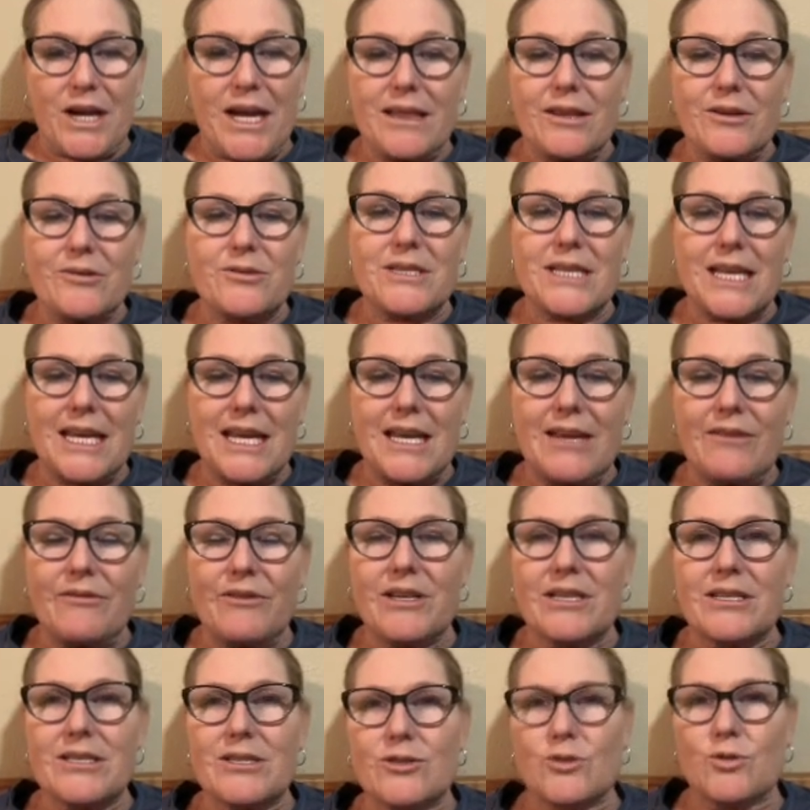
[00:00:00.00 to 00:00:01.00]
And there's even
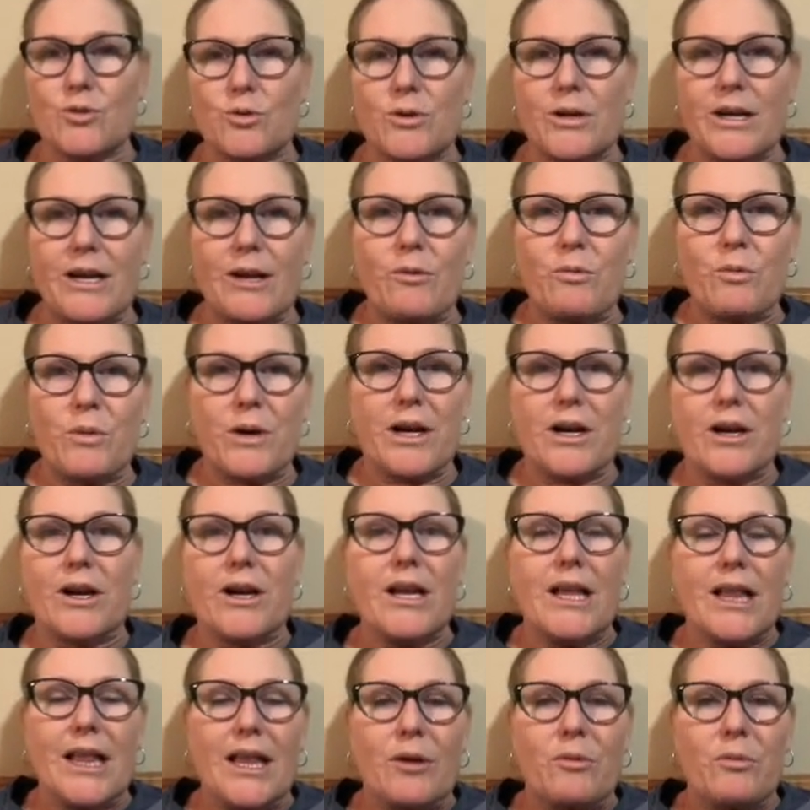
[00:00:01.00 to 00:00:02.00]
a story where
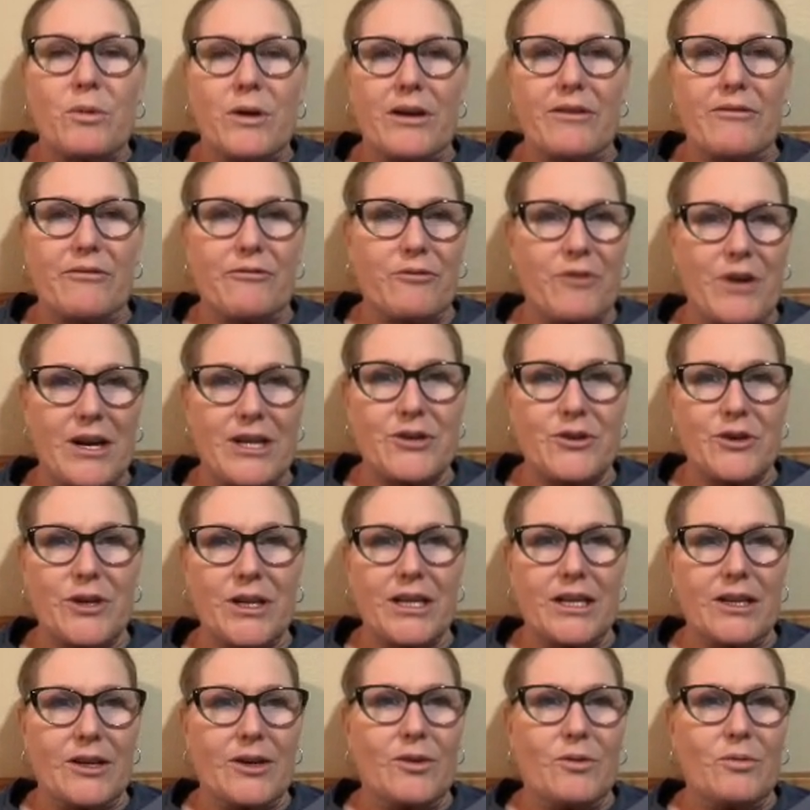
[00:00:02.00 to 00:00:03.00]

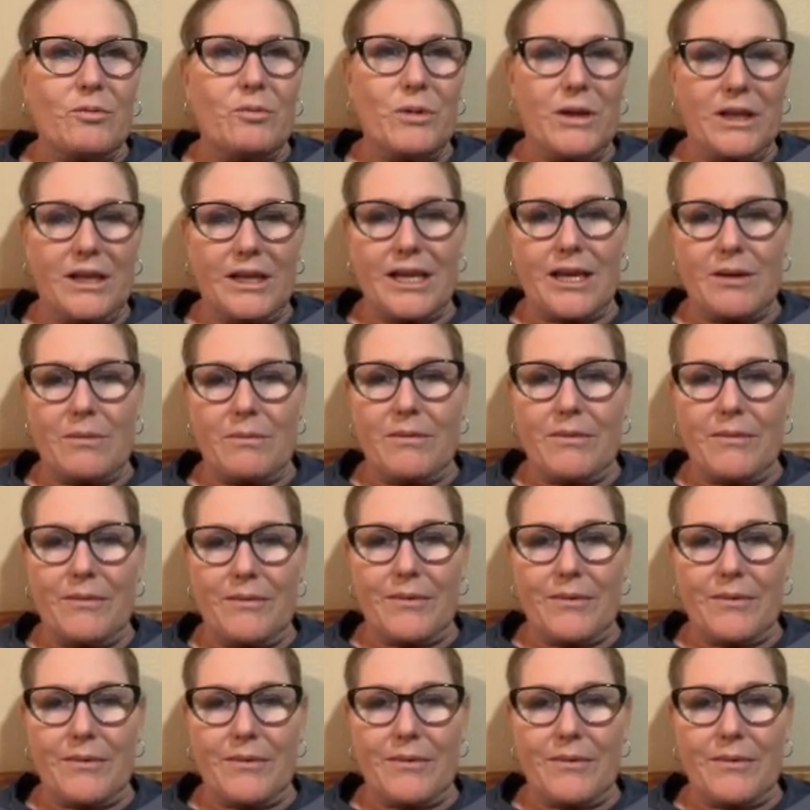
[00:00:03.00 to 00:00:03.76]
Frederick William,